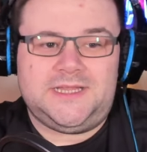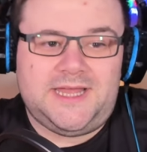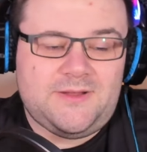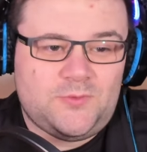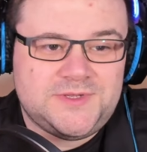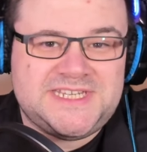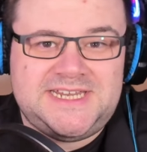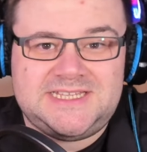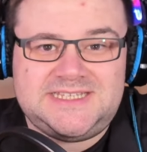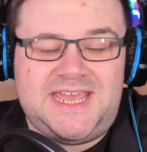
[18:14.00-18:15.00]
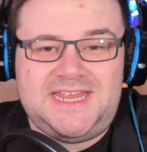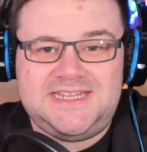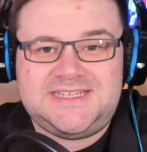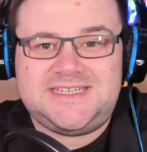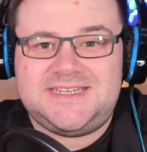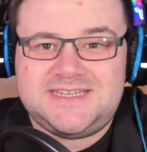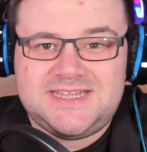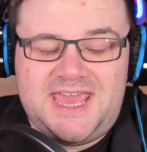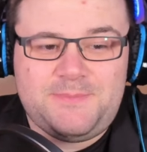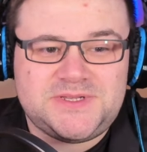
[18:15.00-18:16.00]
that was an intense
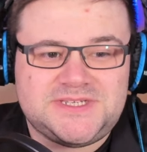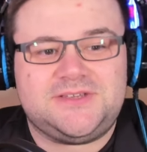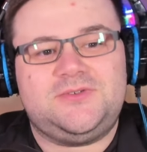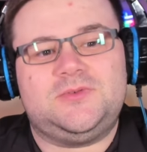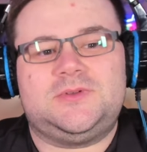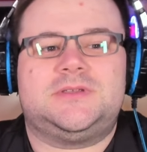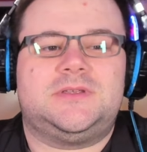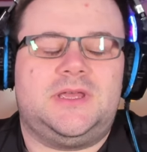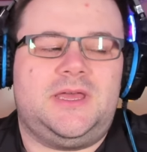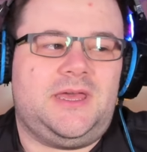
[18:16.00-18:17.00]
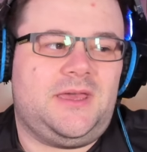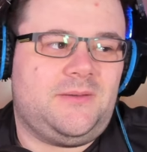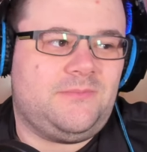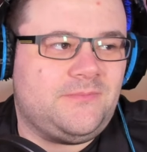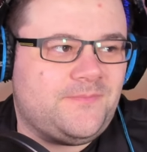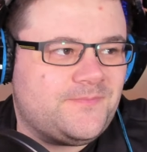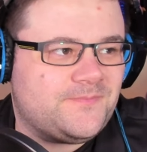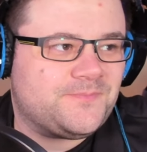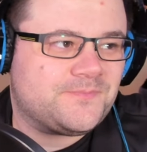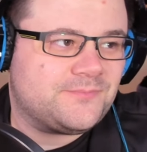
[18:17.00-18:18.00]
episode.
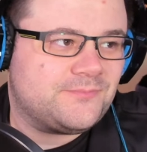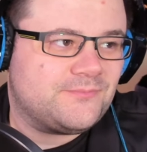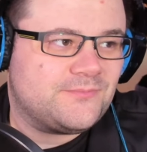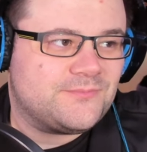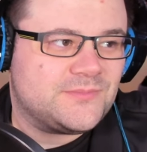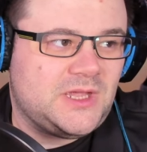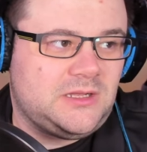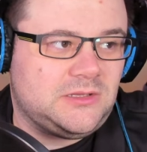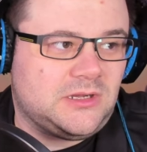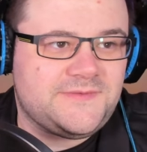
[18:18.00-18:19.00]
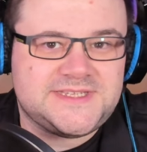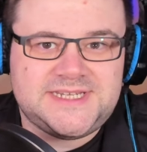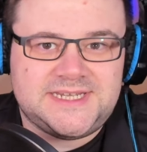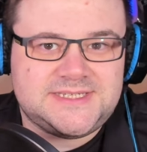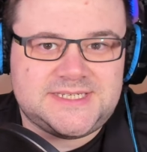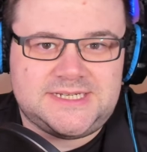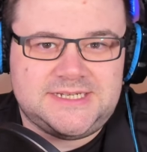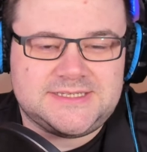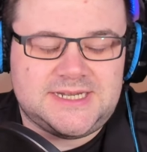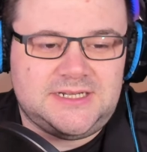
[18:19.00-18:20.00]
A lot of intense
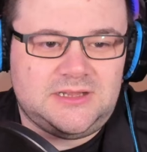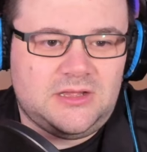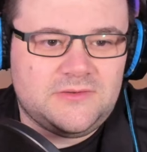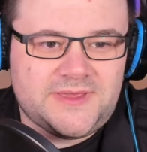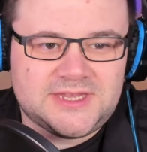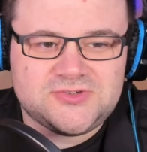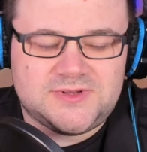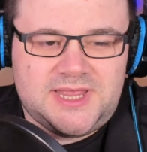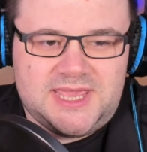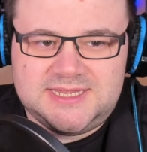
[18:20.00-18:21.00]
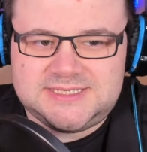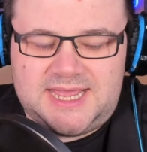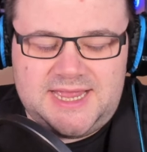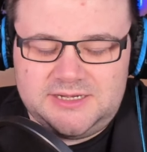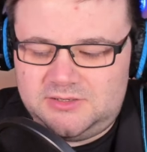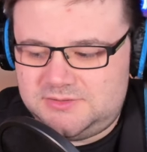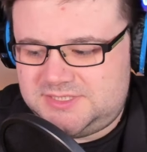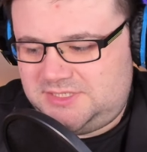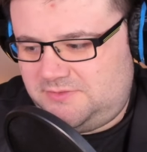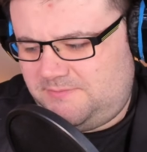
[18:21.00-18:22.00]
scenes and a lot of extra layers added on
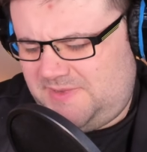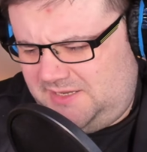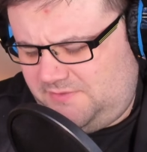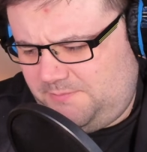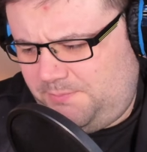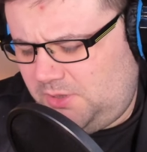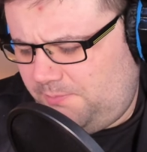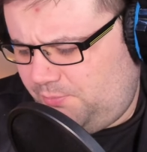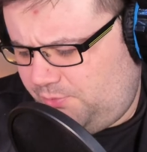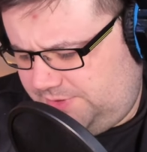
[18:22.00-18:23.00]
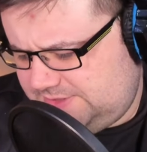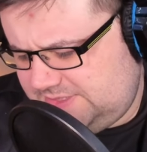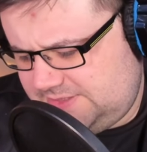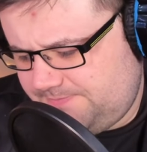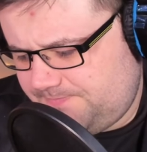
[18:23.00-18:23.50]
to many of the plot points.